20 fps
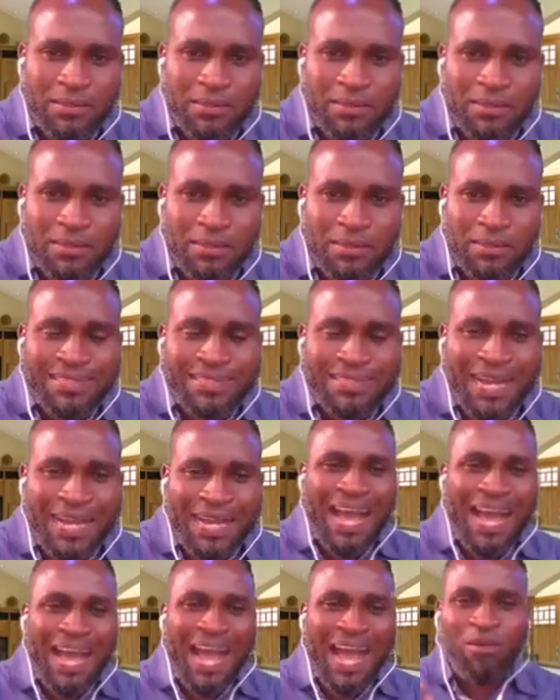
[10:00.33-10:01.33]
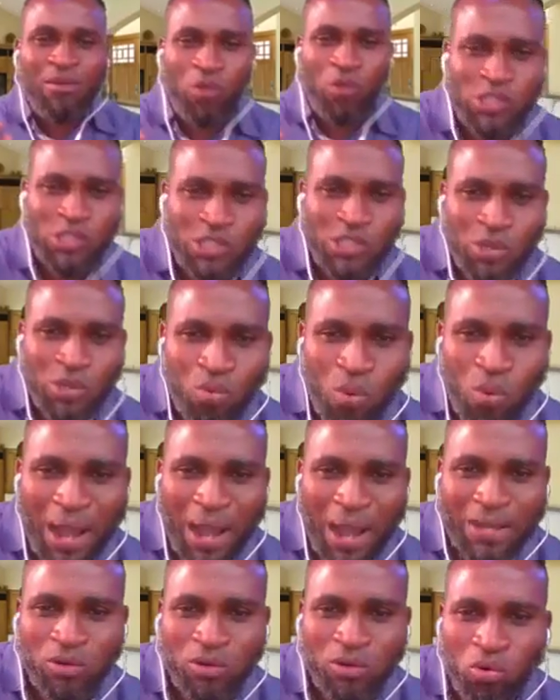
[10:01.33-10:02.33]
that I was the
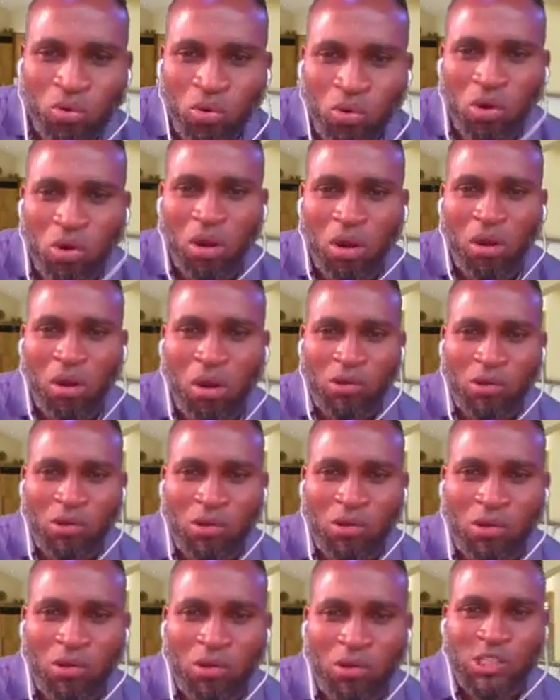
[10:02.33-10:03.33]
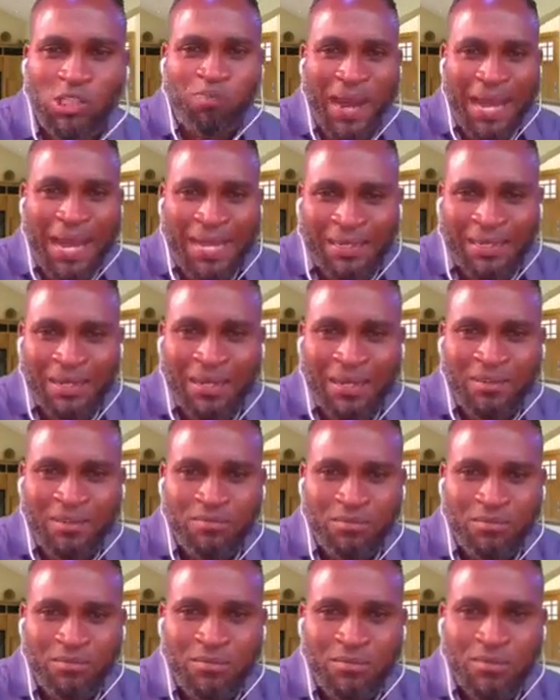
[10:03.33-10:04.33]
one who conspired.
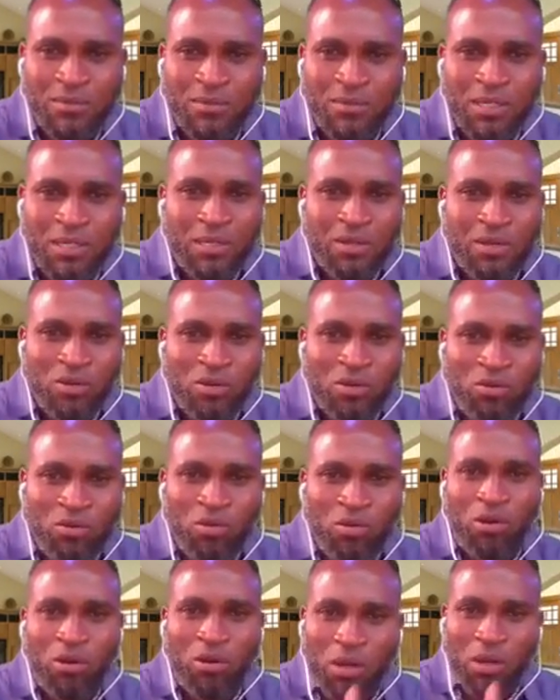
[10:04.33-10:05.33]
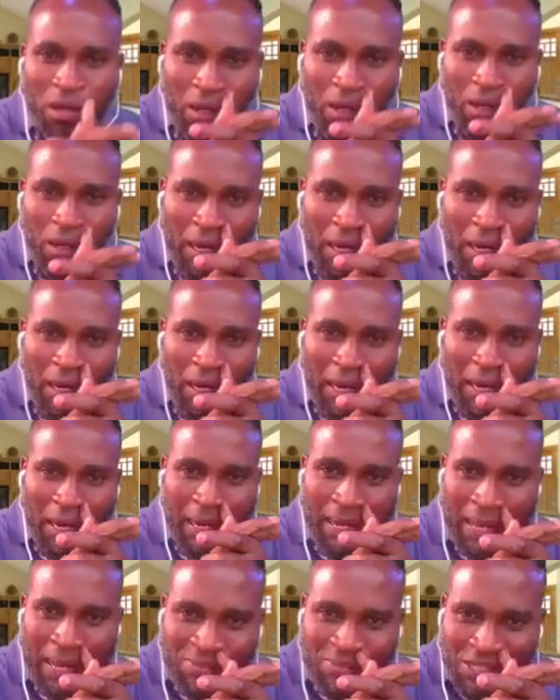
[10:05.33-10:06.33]
MCC
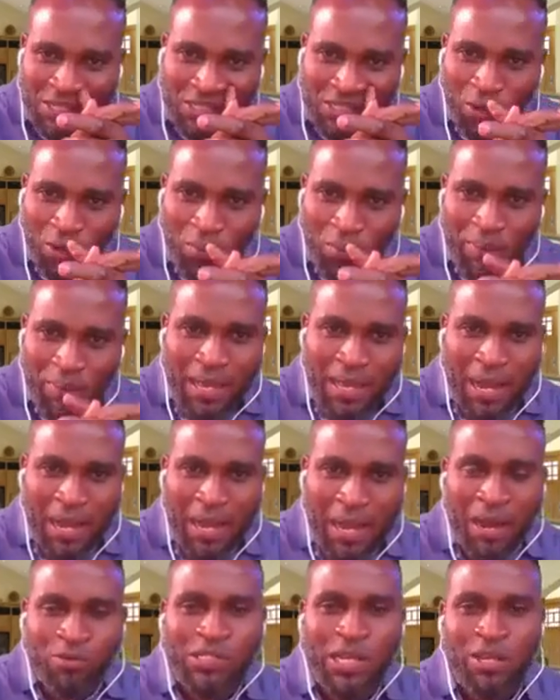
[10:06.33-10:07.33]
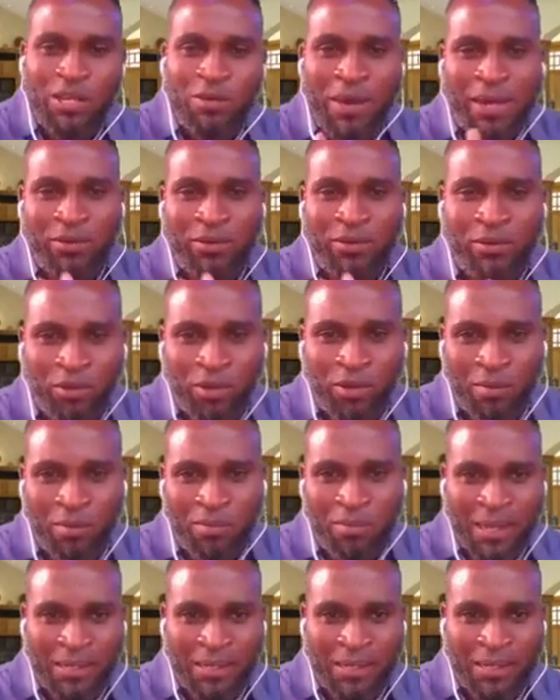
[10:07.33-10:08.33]
Kobe, I will send you my new
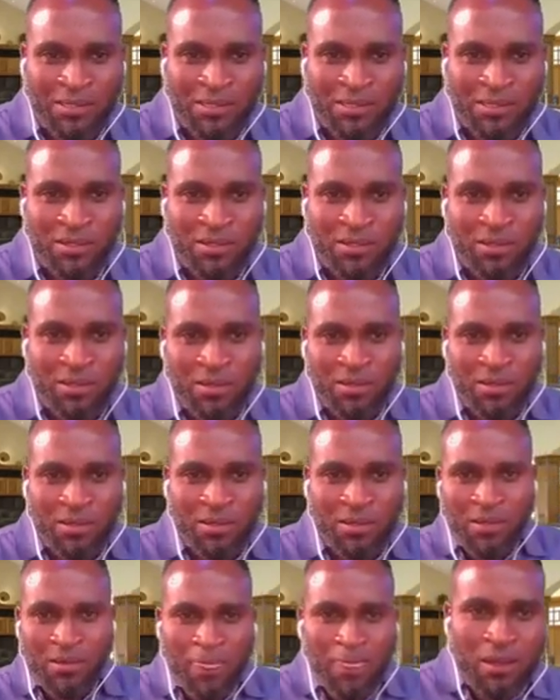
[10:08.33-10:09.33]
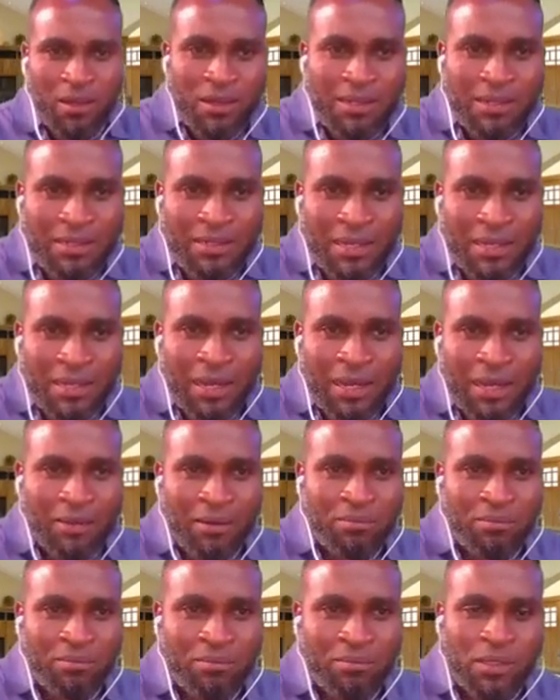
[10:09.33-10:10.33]
numbers.
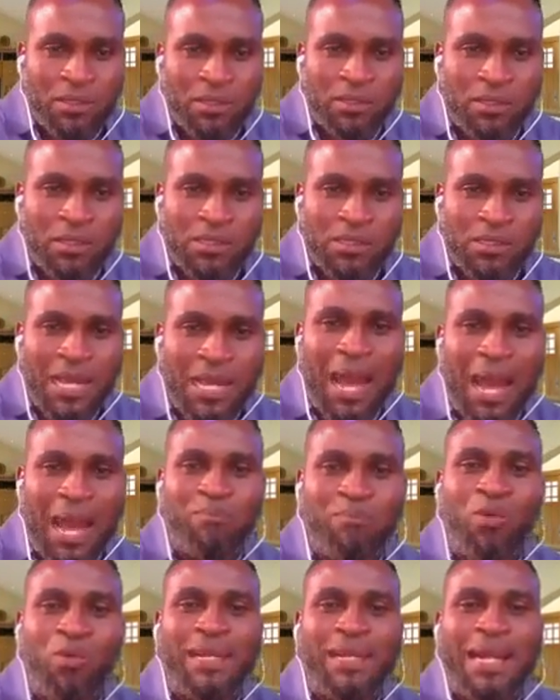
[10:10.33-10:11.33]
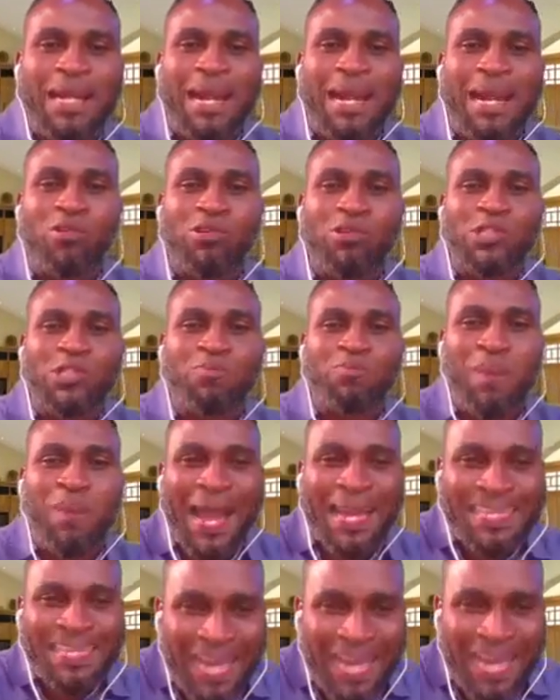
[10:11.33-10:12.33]
They say I'm the one that
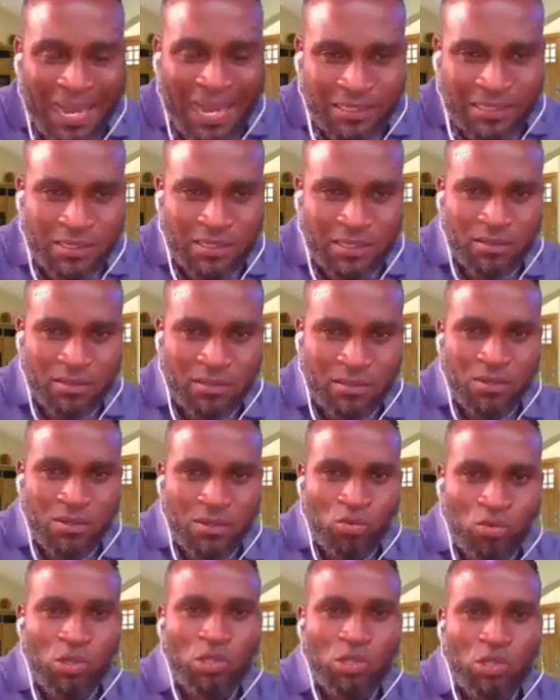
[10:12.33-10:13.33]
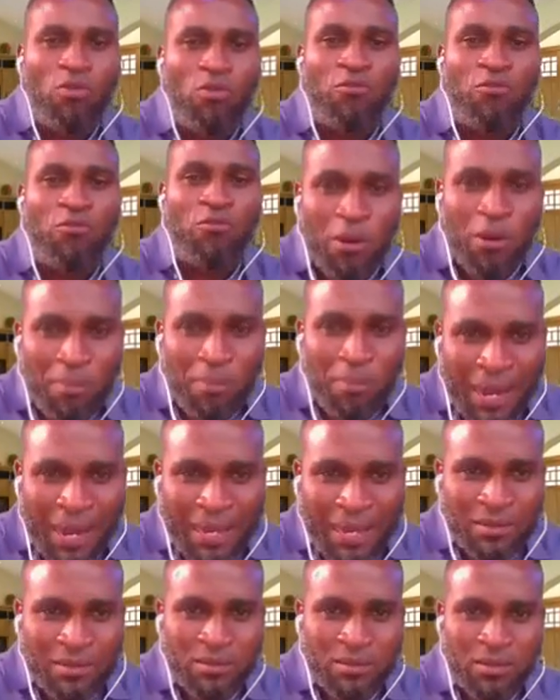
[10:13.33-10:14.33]
conspired with Ufoma
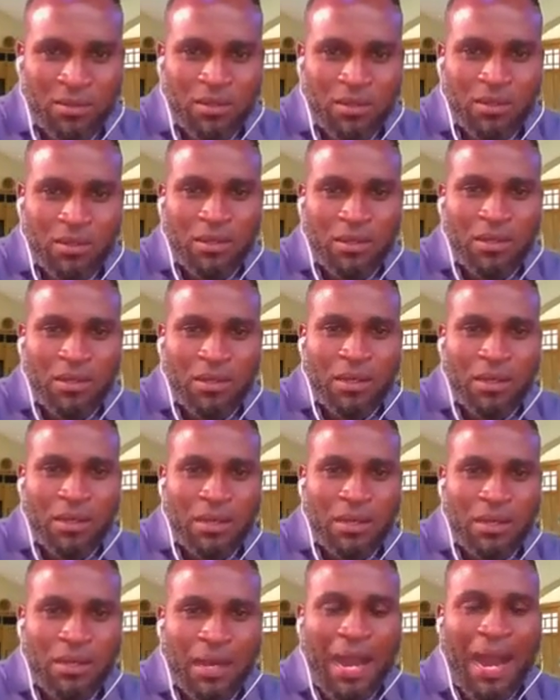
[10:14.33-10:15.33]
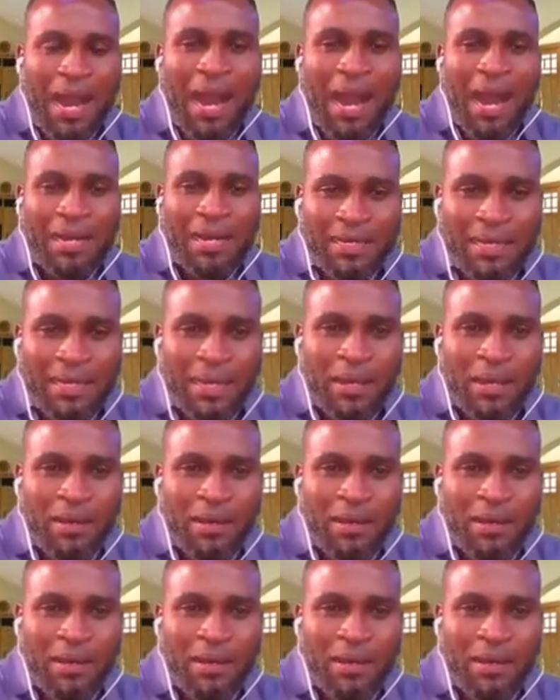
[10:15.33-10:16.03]
and